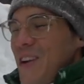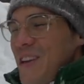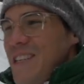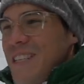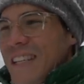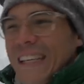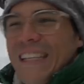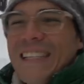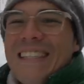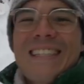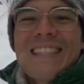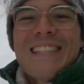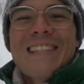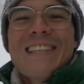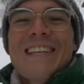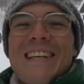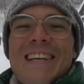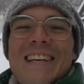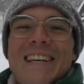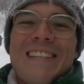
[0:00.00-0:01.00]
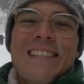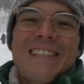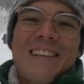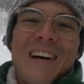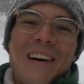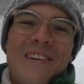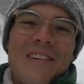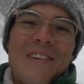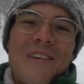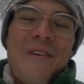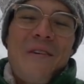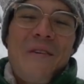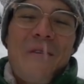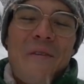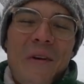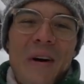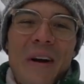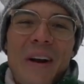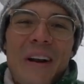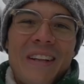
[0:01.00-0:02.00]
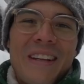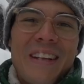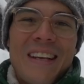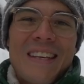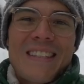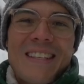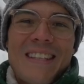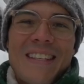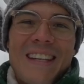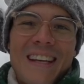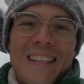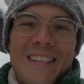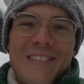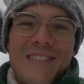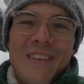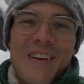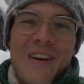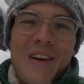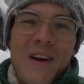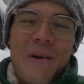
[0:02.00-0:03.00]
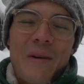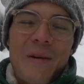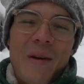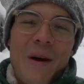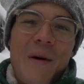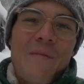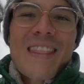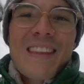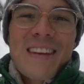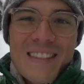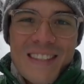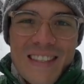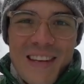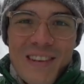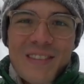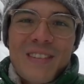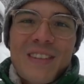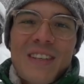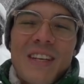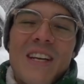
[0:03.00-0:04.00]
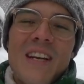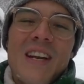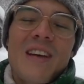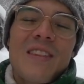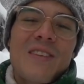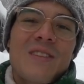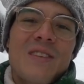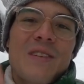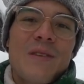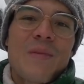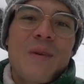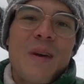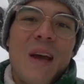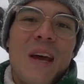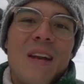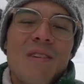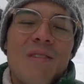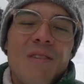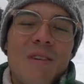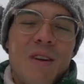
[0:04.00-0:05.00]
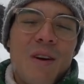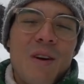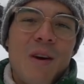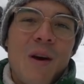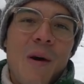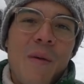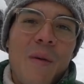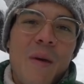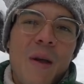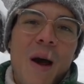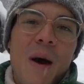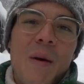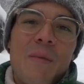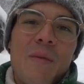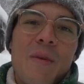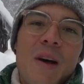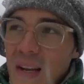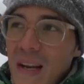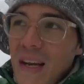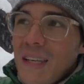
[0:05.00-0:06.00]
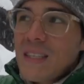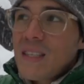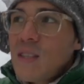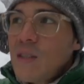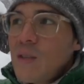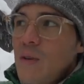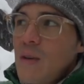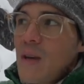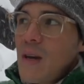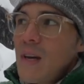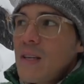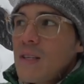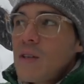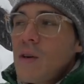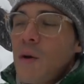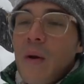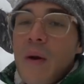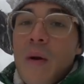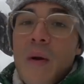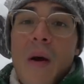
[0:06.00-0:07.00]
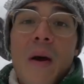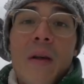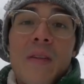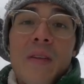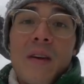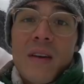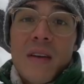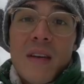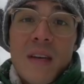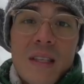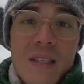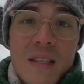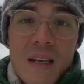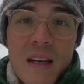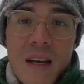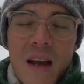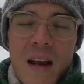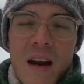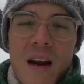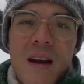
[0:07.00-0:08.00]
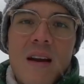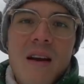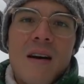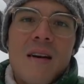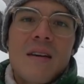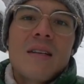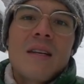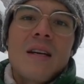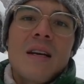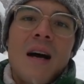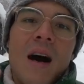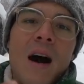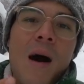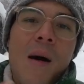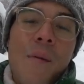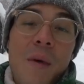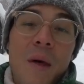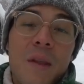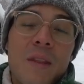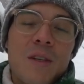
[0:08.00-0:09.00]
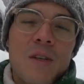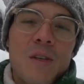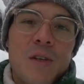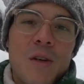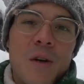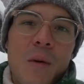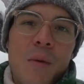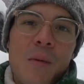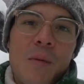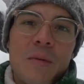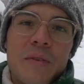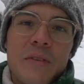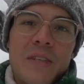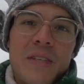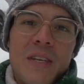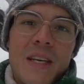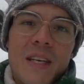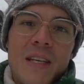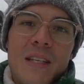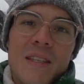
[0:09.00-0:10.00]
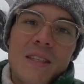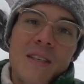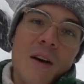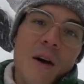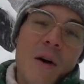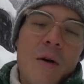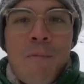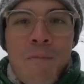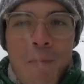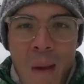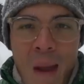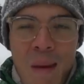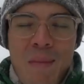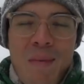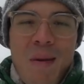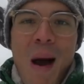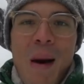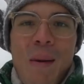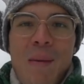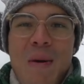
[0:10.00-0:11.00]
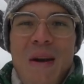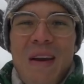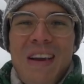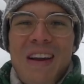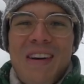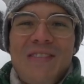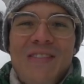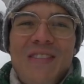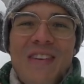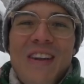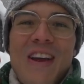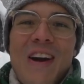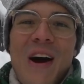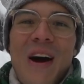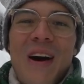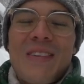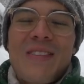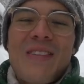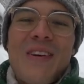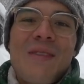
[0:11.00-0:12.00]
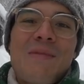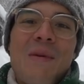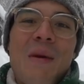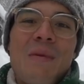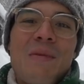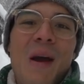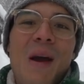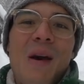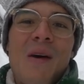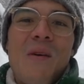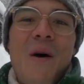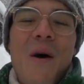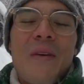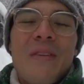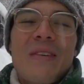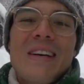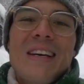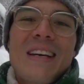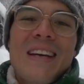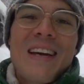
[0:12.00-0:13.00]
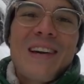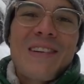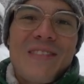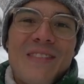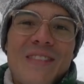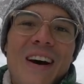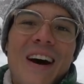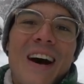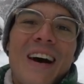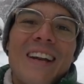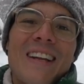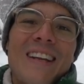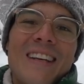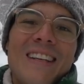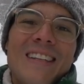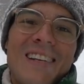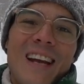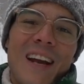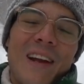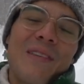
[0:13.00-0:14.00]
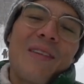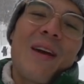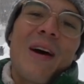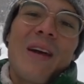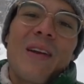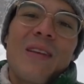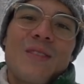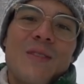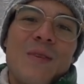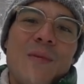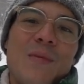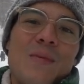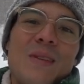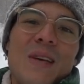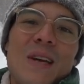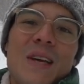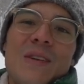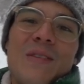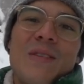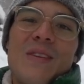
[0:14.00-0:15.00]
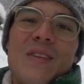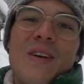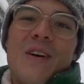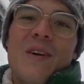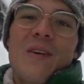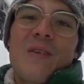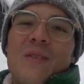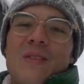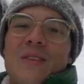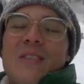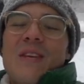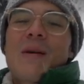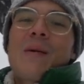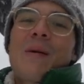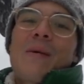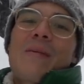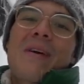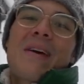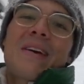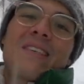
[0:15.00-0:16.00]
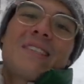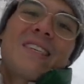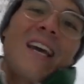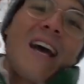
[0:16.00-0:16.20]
rigid. So I don't know what is the next video coming up. There's definitely another Japan video coming up. But the next two days going around the Akita area, I'm not too sure what we'll see. So maybe I'll make a video out of it, maybe I won't. If not, check me out on the sweet potato video, which is coming out next.